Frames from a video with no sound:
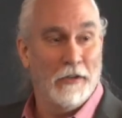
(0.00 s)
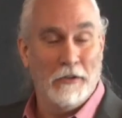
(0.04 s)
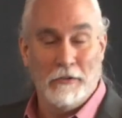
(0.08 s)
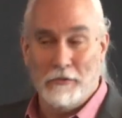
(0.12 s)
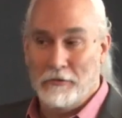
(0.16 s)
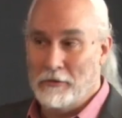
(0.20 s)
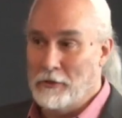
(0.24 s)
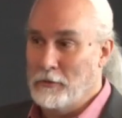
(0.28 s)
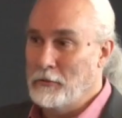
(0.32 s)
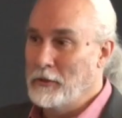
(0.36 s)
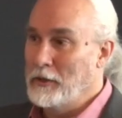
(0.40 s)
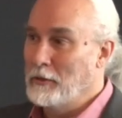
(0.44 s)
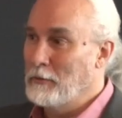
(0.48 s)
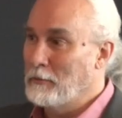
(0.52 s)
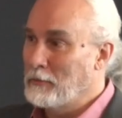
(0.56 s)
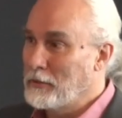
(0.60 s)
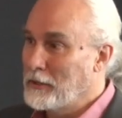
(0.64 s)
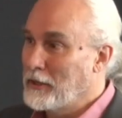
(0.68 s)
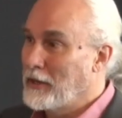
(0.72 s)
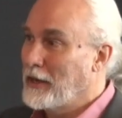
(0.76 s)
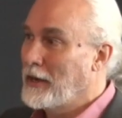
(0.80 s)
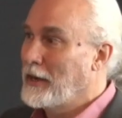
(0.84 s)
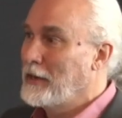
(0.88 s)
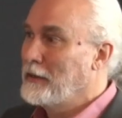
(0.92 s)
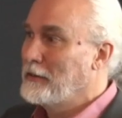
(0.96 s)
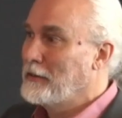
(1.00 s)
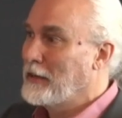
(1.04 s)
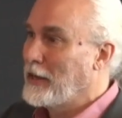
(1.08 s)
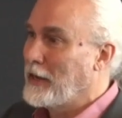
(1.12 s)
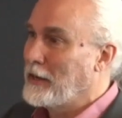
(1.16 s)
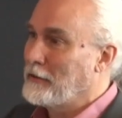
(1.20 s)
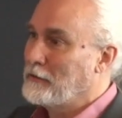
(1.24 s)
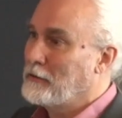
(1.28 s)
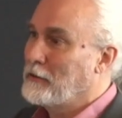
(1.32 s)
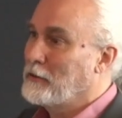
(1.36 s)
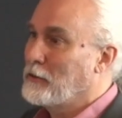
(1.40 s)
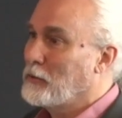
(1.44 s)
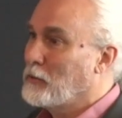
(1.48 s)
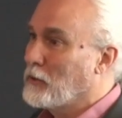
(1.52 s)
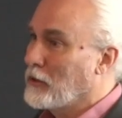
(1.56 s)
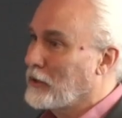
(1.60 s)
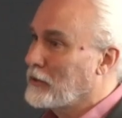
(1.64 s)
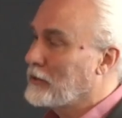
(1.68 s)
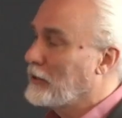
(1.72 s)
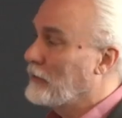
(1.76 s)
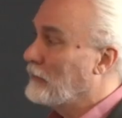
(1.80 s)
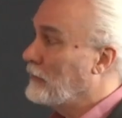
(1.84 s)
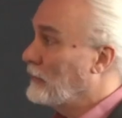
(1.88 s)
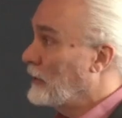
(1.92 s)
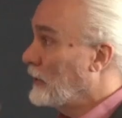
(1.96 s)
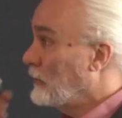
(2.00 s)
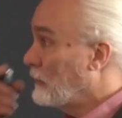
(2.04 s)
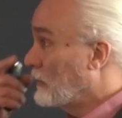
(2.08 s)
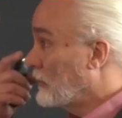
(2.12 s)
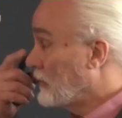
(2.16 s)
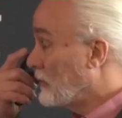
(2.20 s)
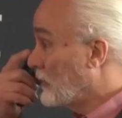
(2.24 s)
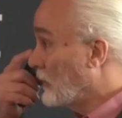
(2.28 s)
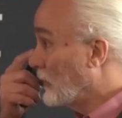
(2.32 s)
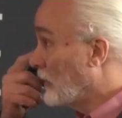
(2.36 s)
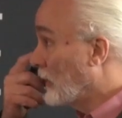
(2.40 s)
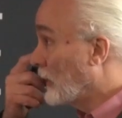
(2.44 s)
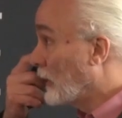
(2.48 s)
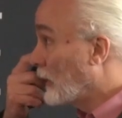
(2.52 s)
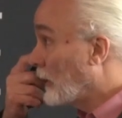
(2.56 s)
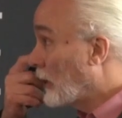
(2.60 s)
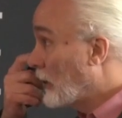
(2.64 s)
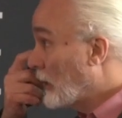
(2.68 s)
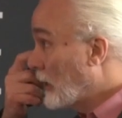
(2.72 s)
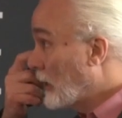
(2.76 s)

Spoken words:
And so we applied that to the work that Fleet was doing.